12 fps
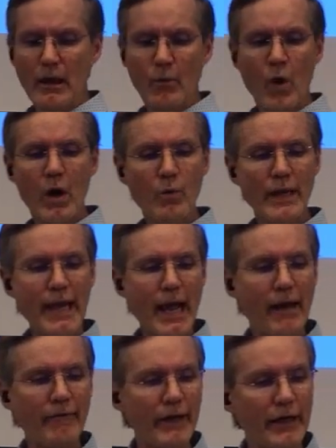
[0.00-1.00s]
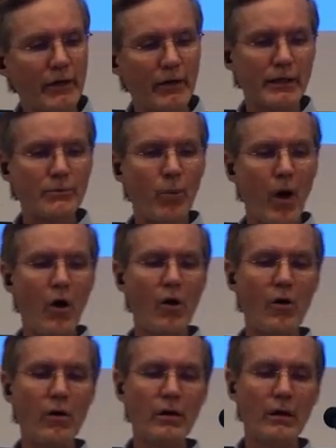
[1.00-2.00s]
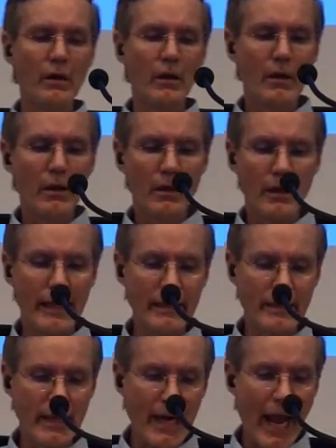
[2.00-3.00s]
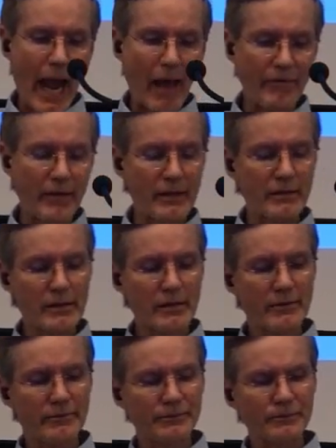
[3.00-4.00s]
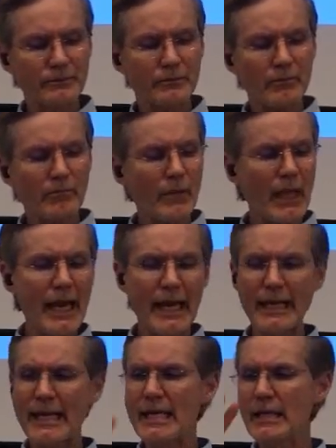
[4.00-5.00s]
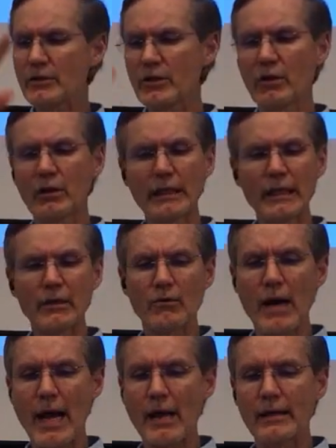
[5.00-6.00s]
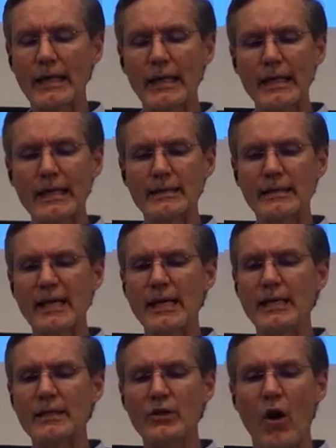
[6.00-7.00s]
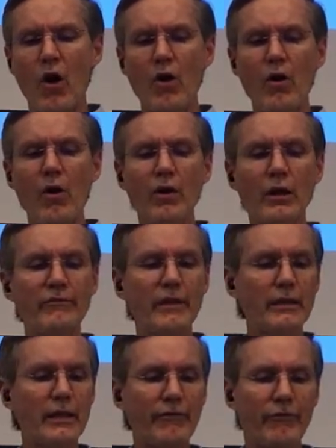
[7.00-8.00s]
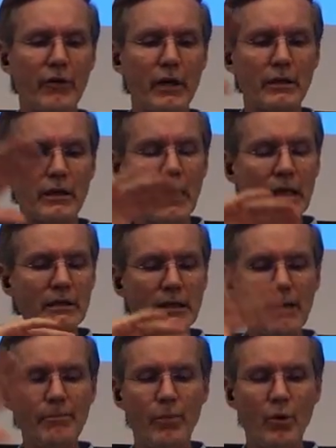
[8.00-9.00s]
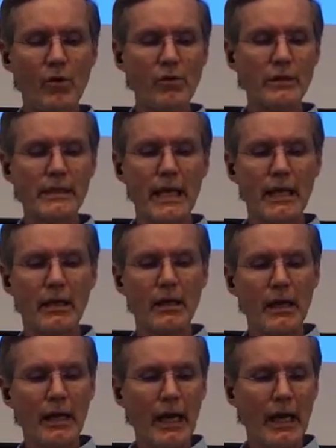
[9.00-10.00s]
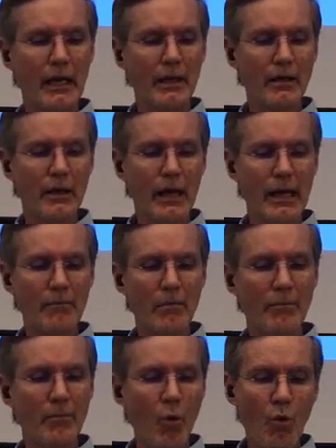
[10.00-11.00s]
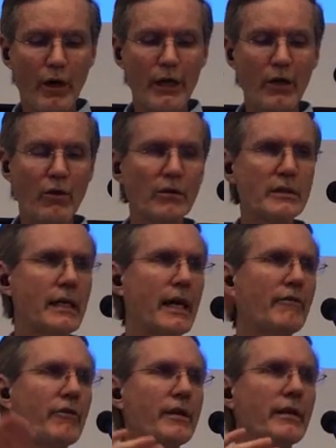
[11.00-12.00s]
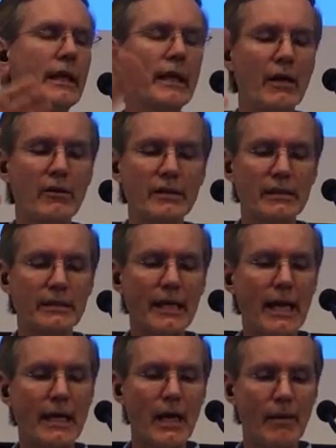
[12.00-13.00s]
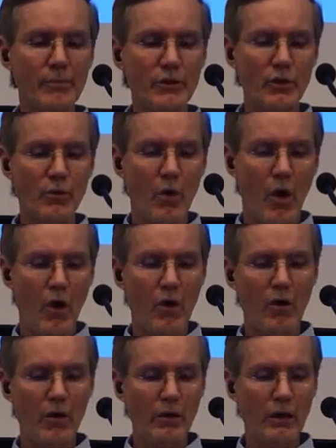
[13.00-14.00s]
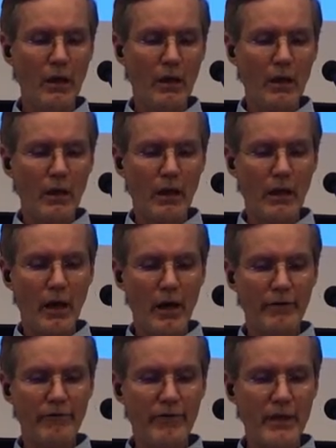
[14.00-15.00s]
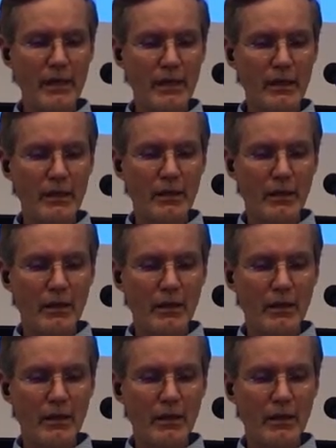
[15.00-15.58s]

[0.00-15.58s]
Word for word: what we have here is Paul is in Athens, and he is looking around and he sees all of the different temples and, and, and memorials and everything else set up to all uh, of the